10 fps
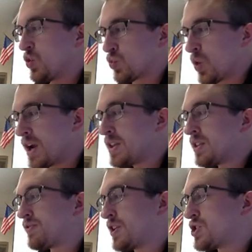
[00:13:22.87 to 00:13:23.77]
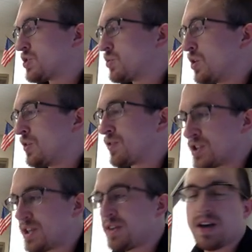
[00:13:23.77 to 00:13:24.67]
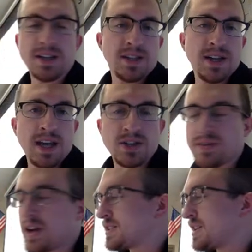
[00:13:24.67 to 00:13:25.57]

Write the function rule for g of x and h of x.